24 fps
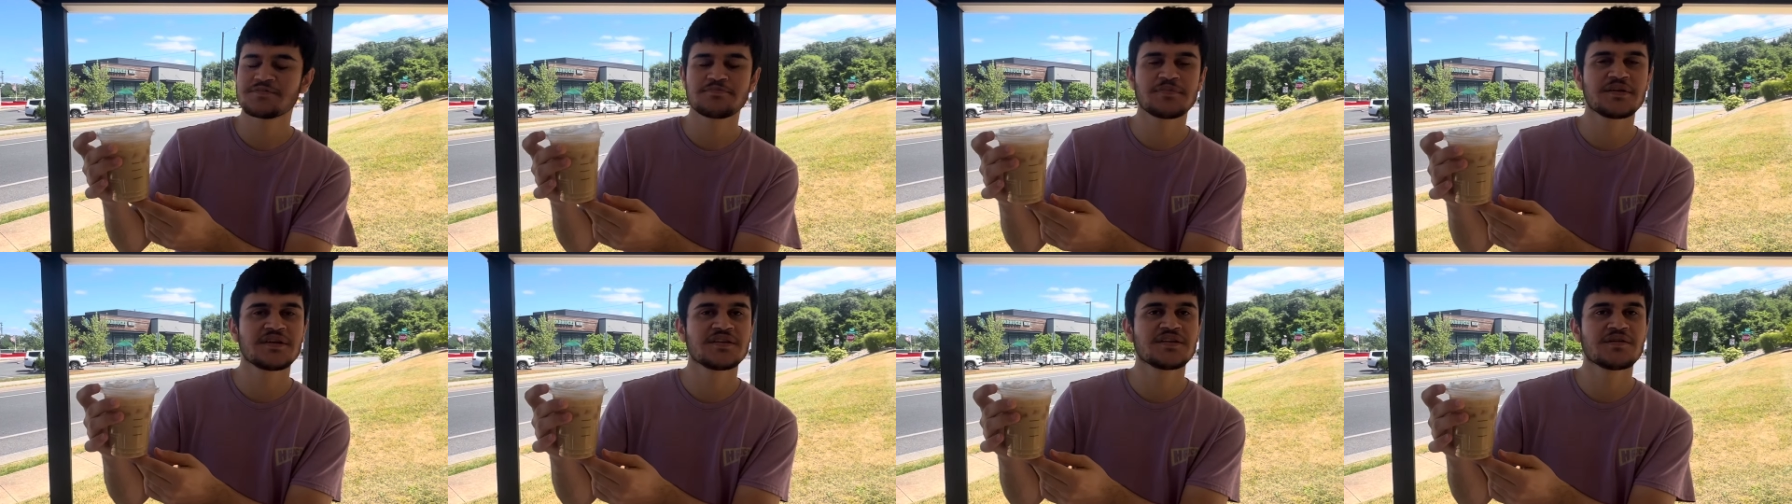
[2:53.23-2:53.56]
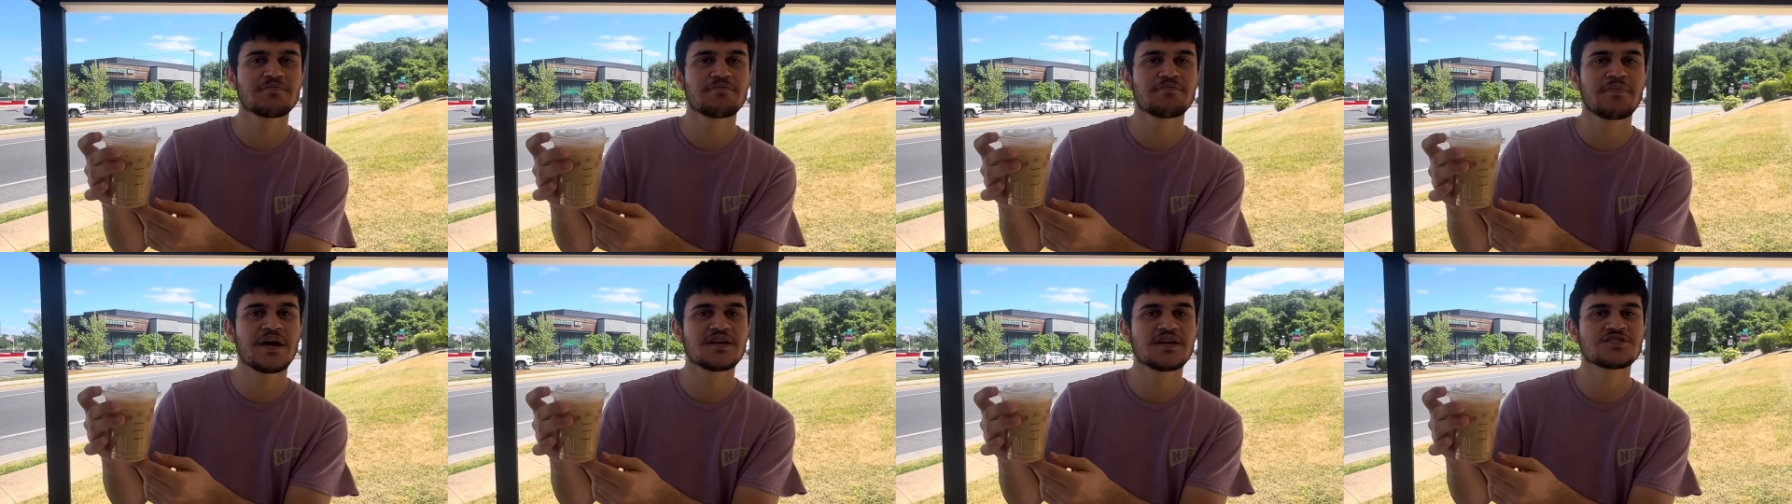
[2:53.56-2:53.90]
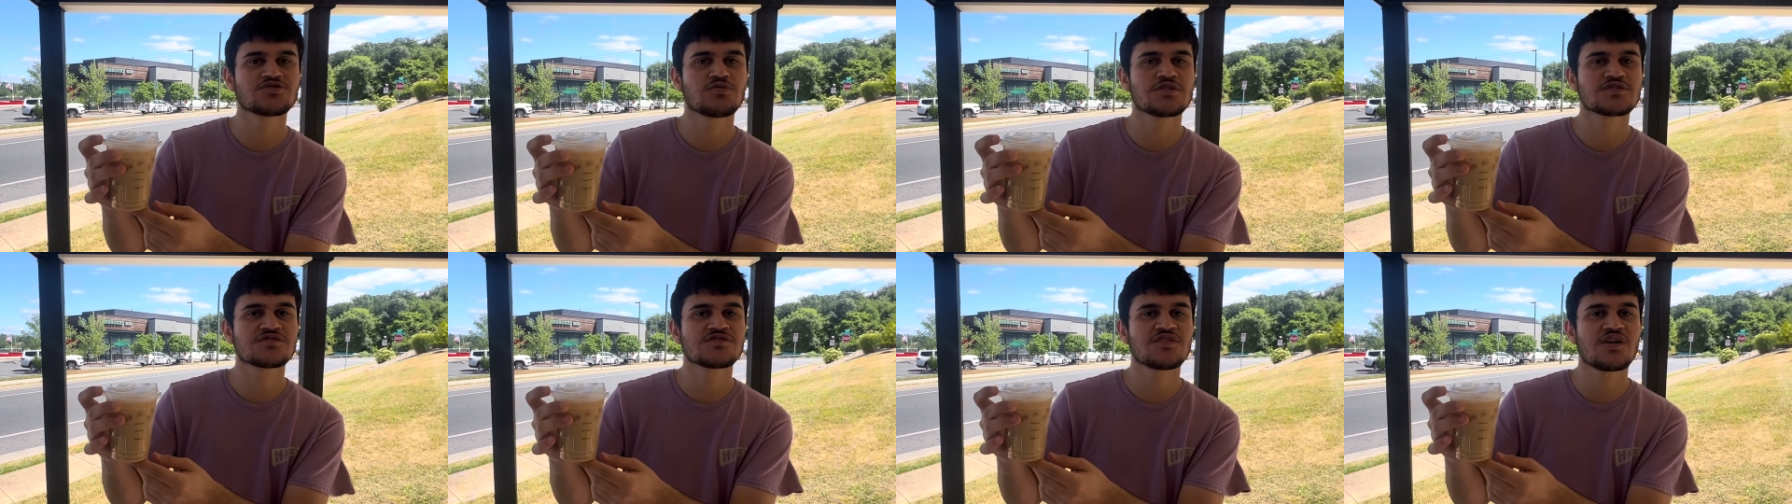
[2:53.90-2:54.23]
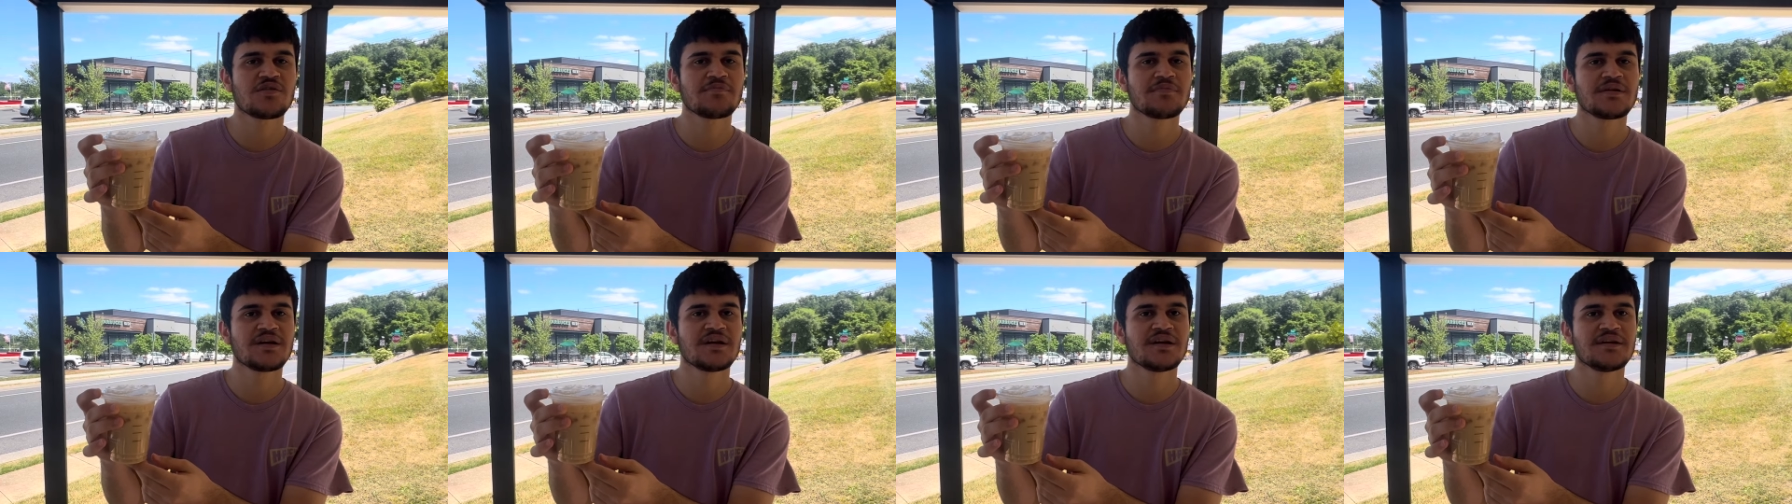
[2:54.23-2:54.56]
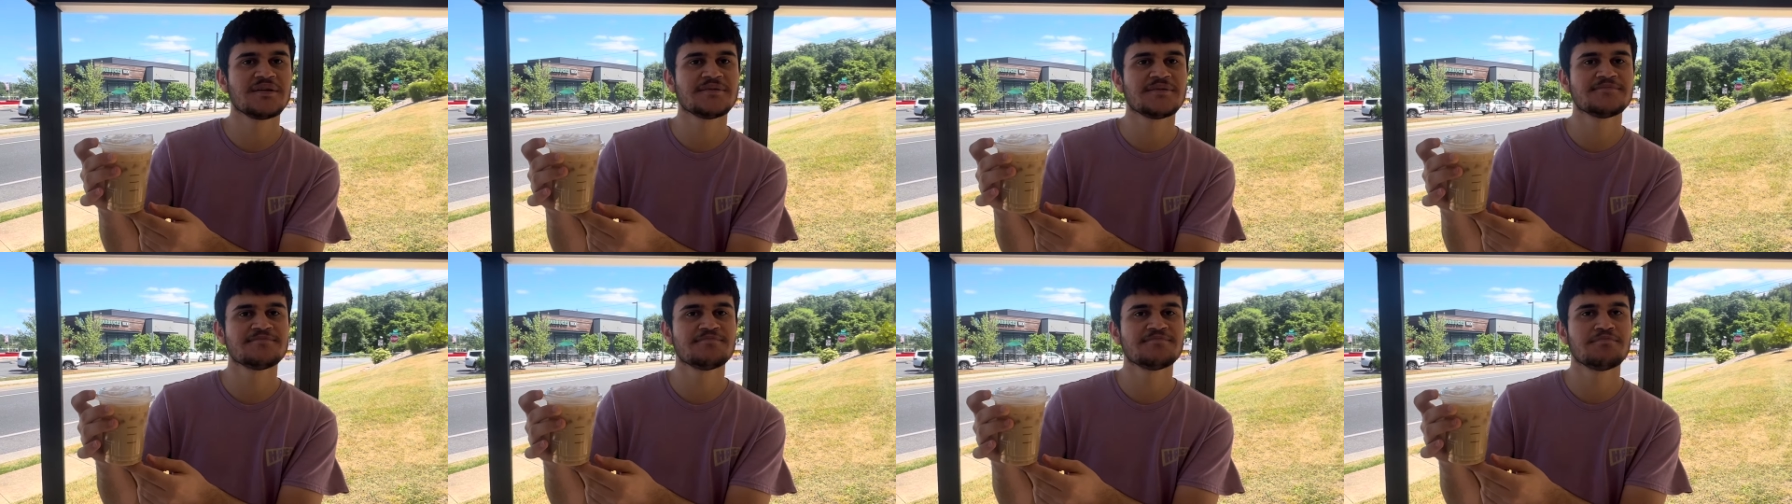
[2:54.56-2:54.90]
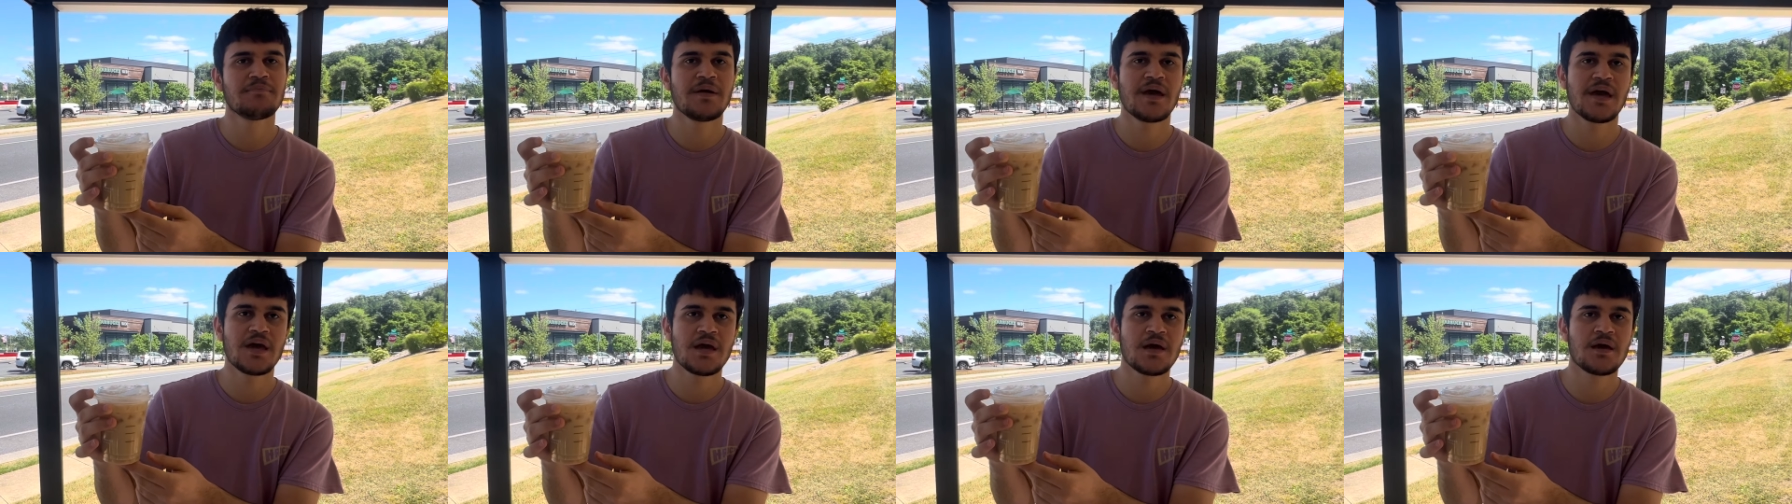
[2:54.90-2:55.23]
being the best star being
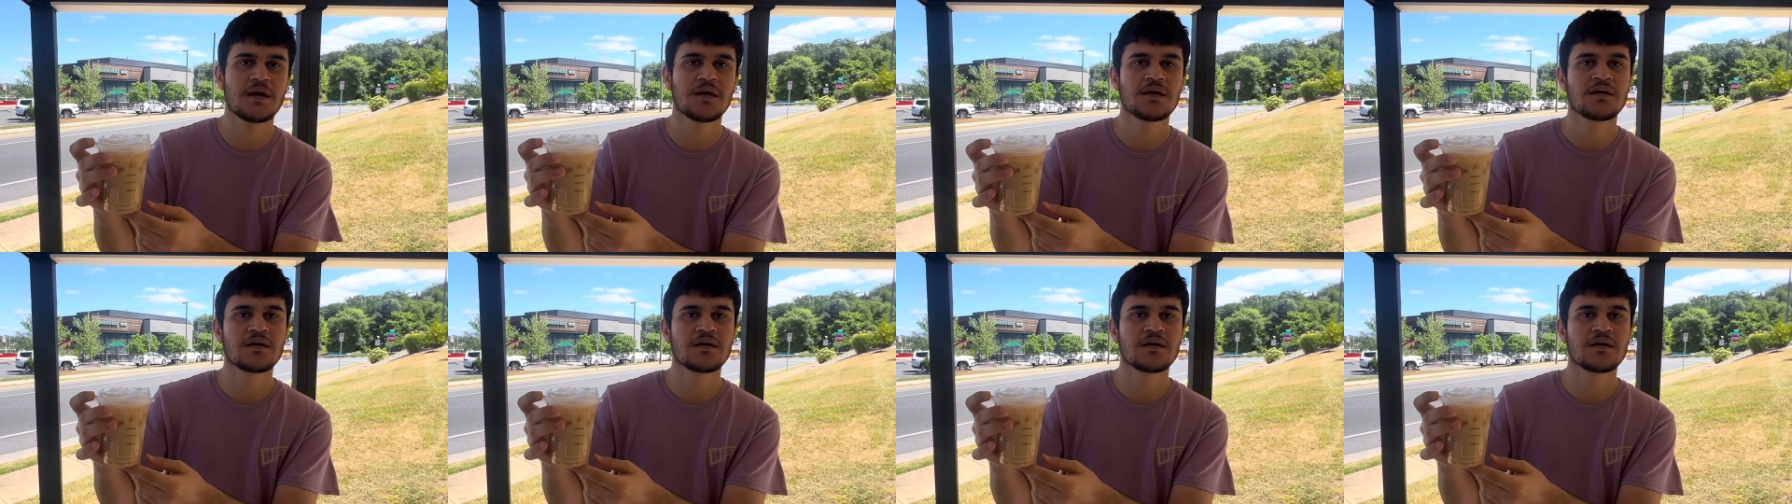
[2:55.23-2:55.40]
meh,